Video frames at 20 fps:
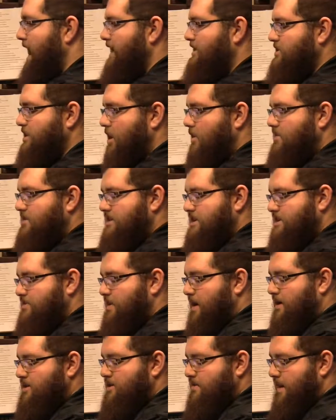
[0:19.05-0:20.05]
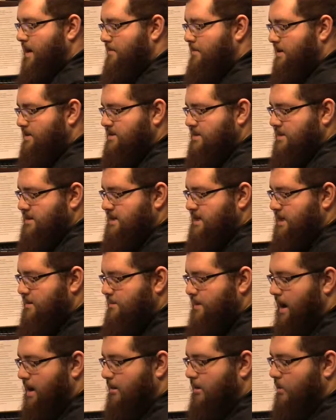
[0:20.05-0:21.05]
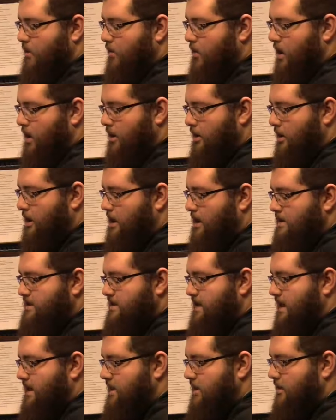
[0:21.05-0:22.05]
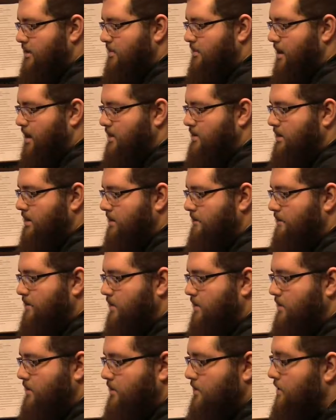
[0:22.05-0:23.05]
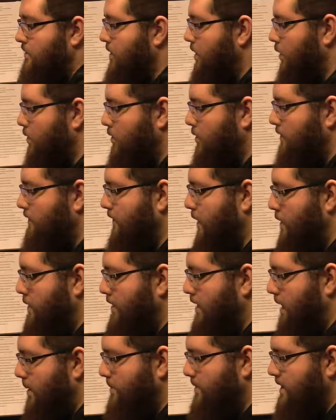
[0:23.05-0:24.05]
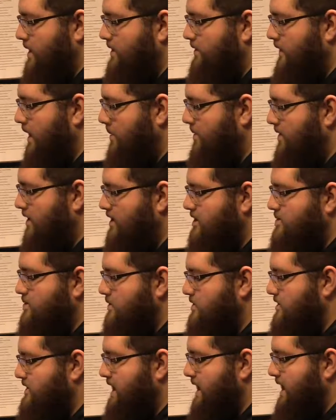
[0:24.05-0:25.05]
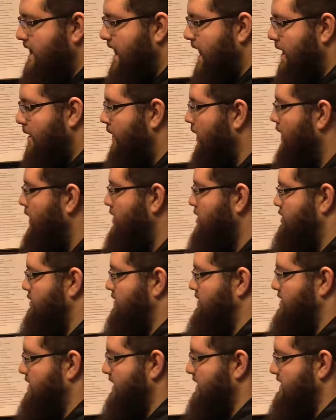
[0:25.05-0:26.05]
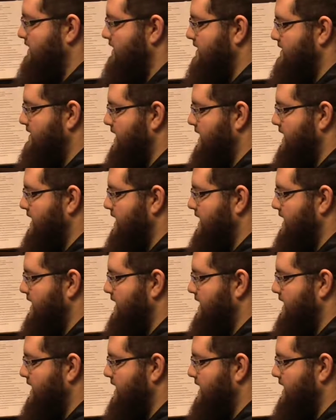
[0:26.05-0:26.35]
As always, it's brought to you by Muscatine Power and Water. Say hello to Mocklink Phone, your new local phone company. Fiber customers get it now. Switching is